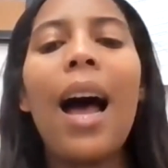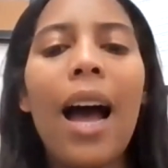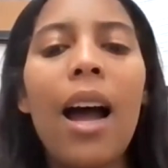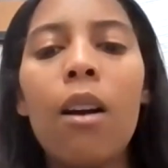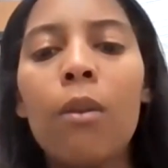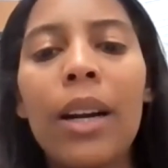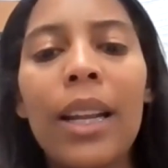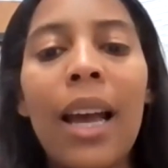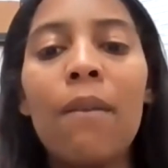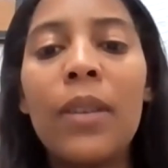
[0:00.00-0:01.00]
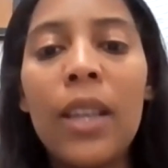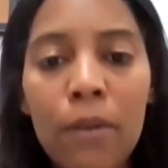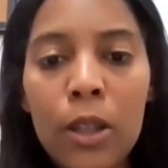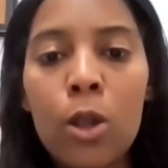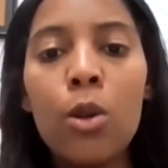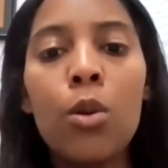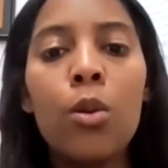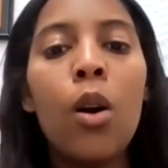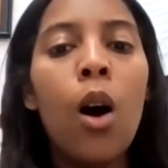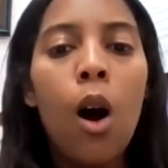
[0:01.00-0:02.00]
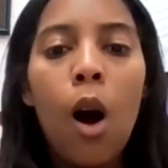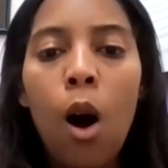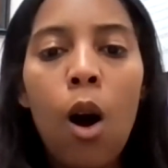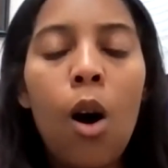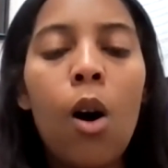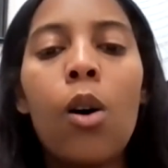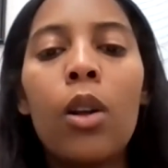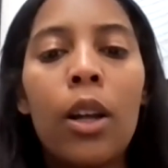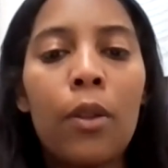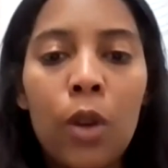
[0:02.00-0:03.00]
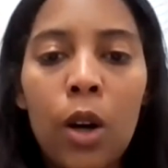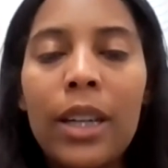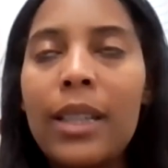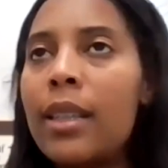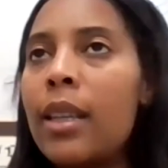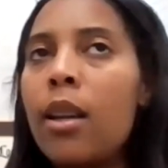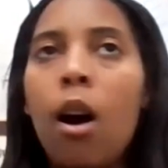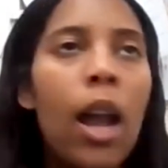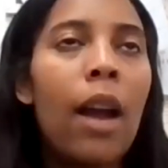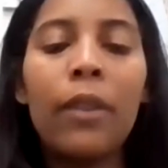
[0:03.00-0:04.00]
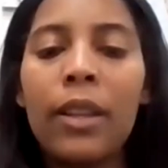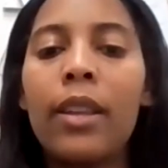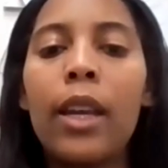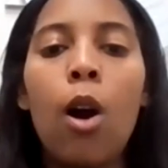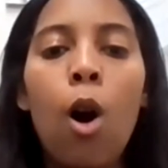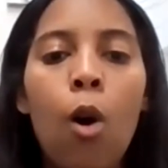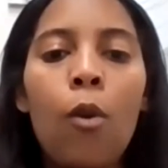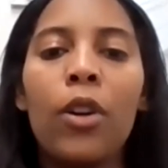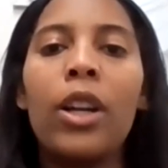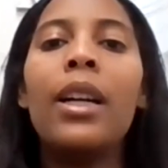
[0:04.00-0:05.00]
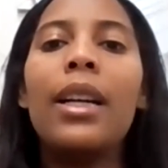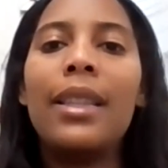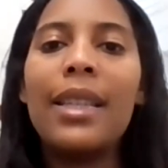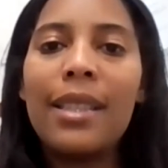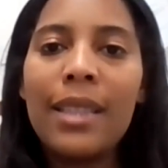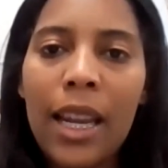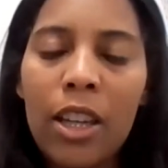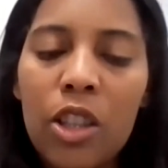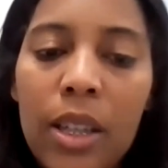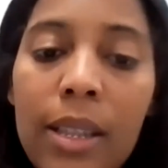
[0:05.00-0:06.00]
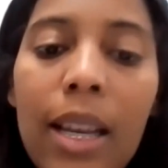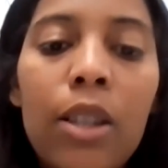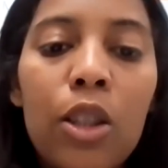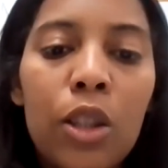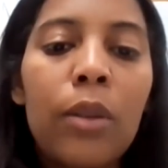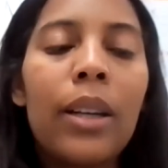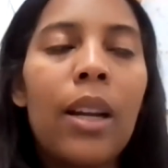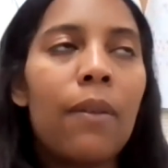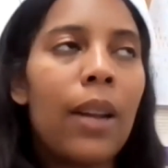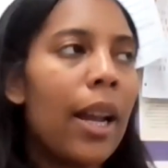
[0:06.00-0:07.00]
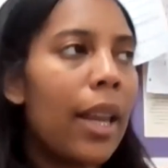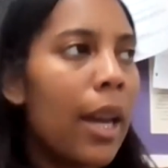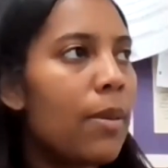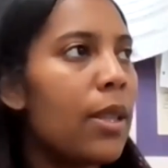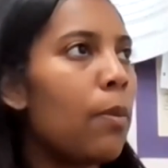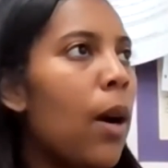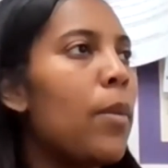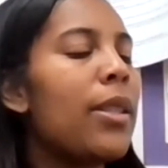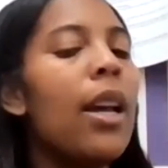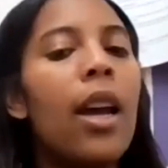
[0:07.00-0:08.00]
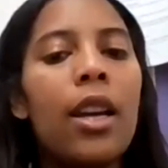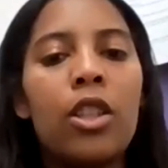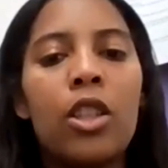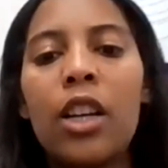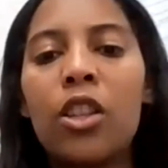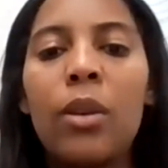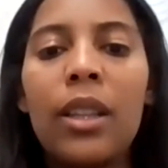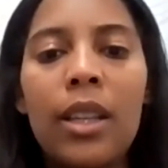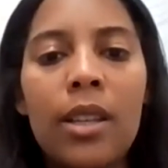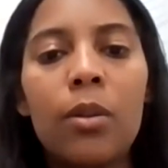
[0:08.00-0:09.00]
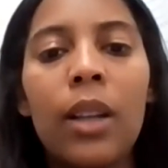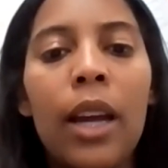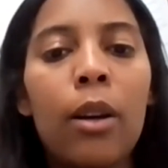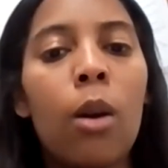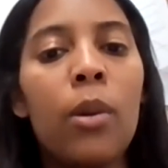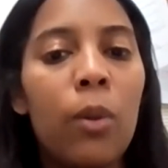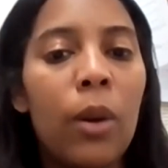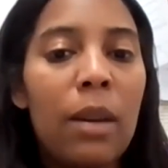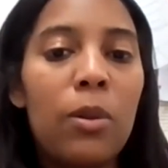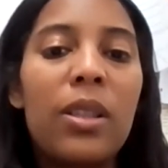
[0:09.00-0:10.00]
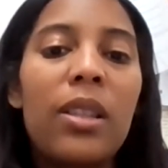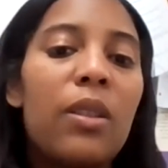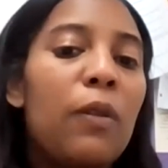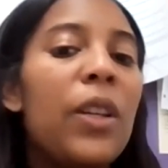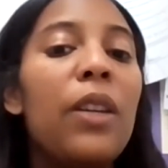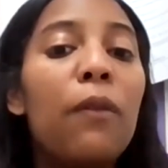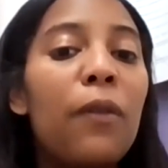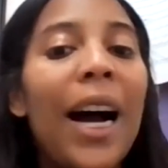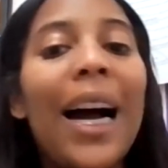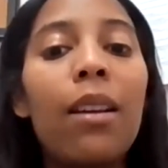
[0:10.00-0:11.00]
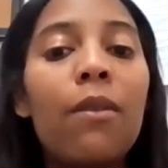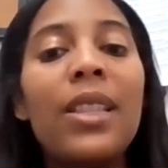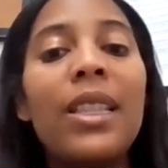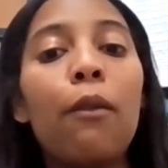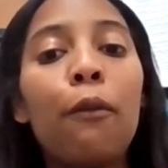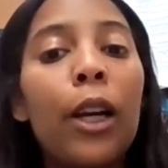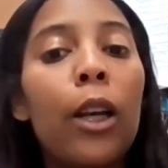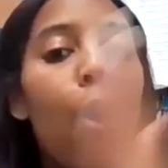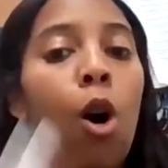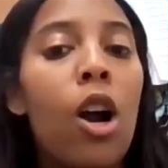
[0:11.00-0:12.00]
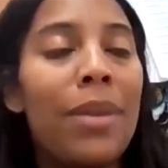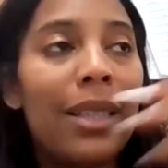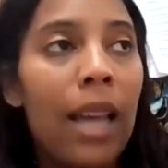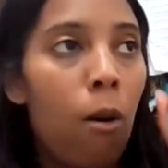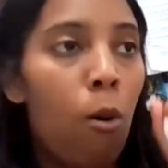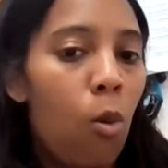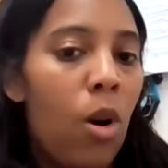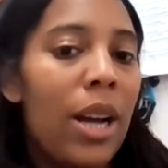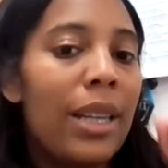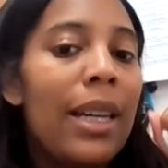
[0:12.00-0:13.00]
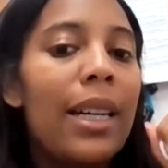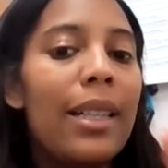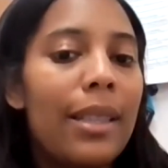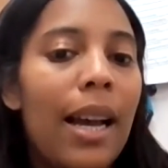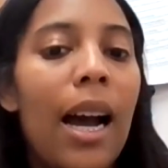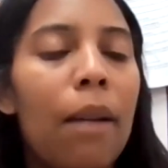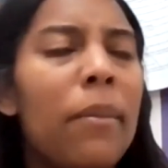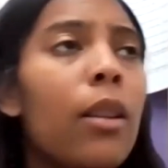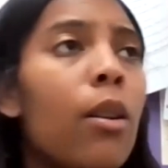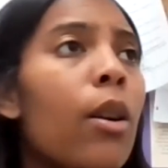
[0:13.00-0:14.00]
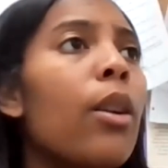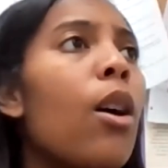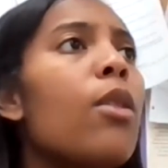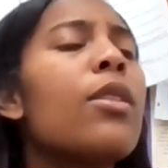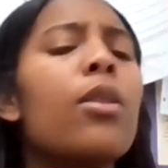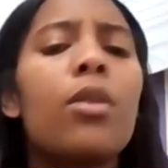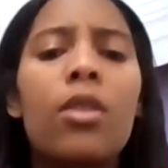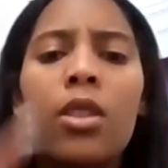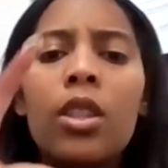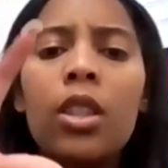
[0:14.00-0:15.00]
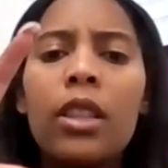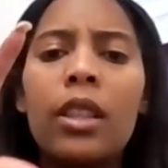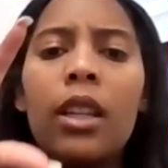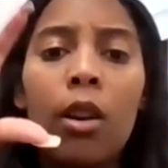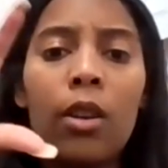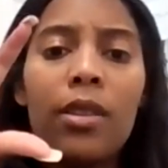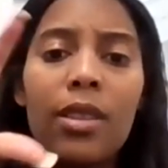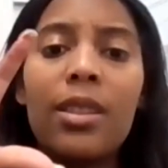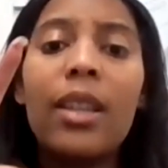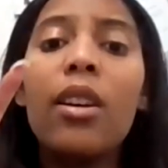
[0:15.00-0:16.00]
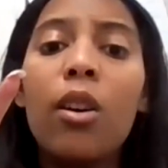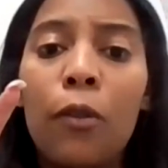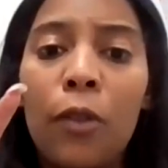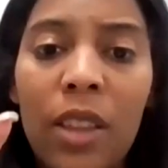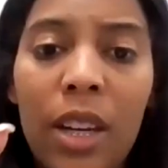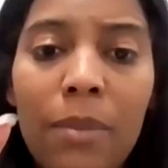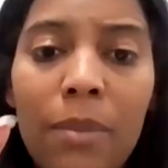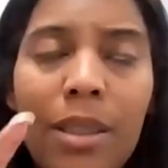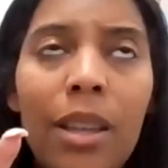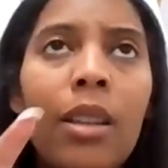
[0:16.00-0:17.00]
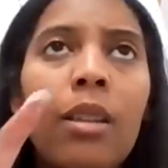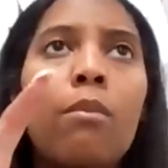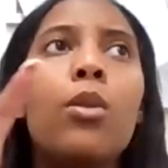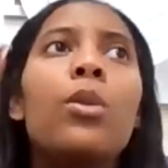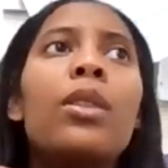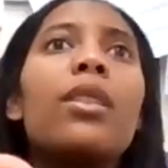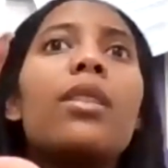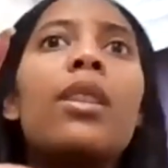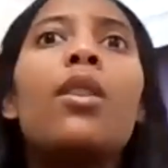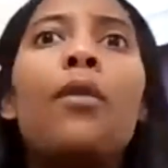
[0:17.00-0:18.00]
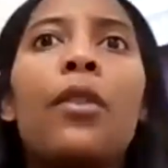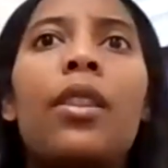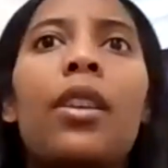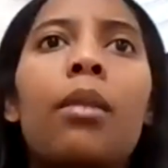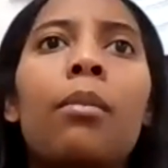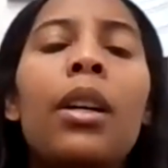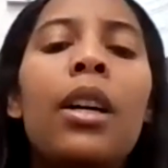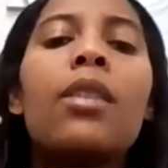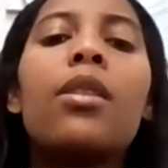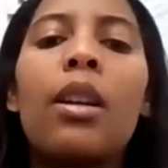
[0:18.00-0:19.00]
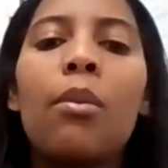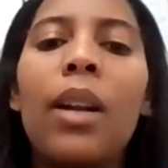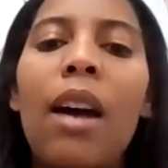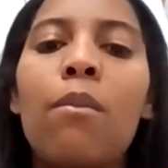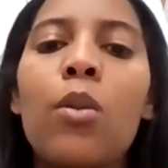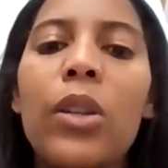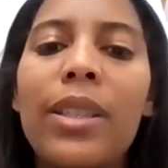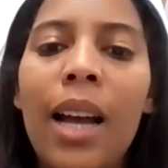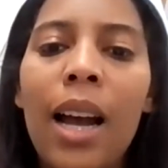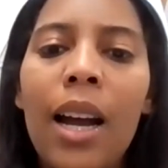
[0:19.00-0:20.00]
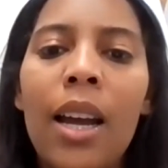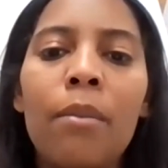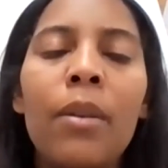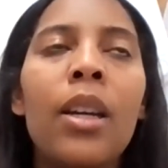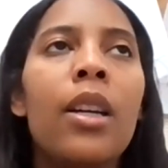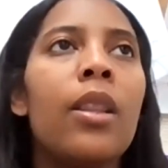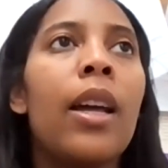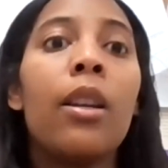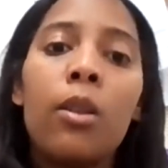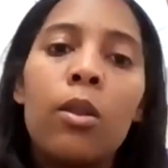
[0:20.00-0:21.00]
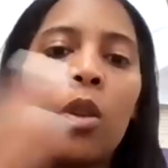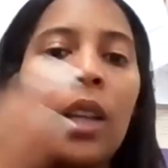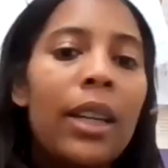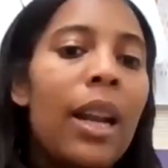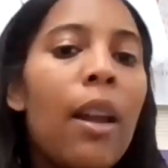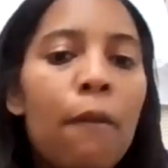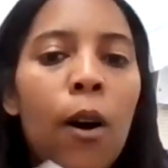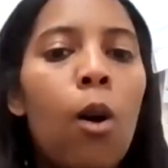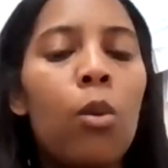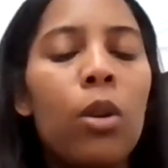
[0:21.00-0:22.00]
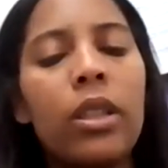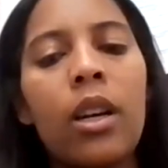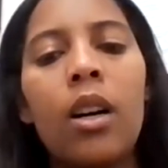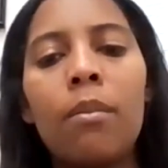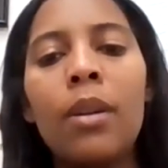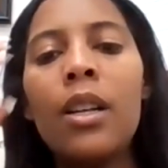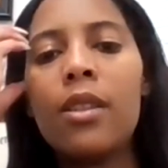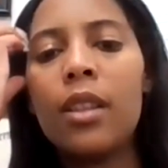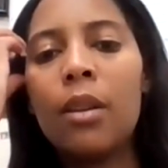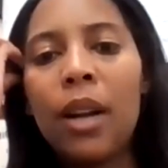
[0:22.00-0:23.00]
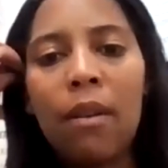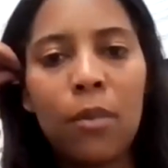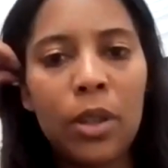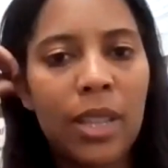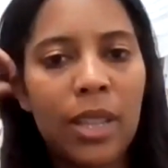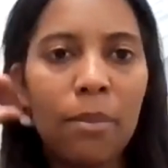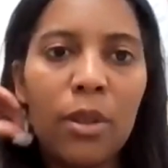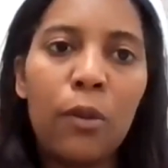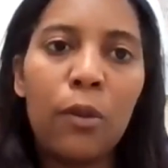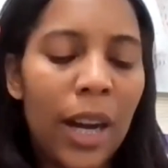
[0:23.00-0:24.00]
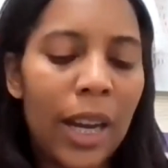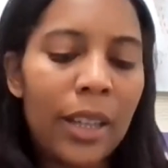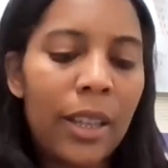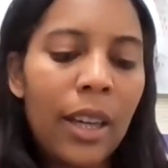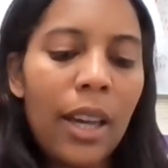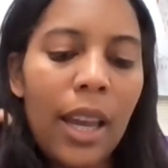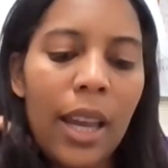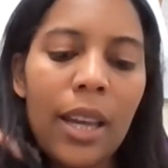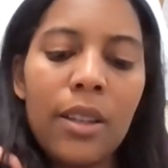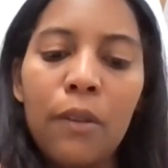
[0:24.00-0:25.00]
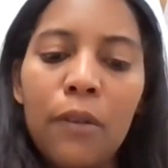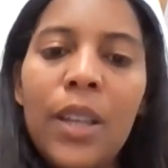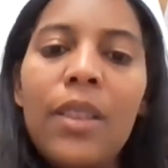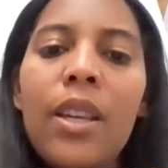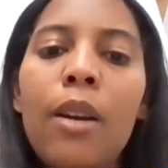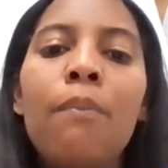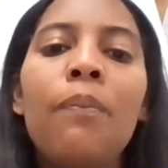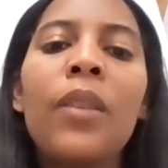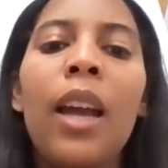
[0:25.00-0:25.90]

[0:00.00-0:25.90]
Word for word: I already have given you all authority, everything over these nations. And sure enough, God kept his promise. And Joshua and the Israelite army were able to defeat five different armies at one time. The Lord also stood the earth still for them, the sun and the moon still for them, so they would have more time that so that nightfall wouldn't come, so they would have more time to fight and defeat them.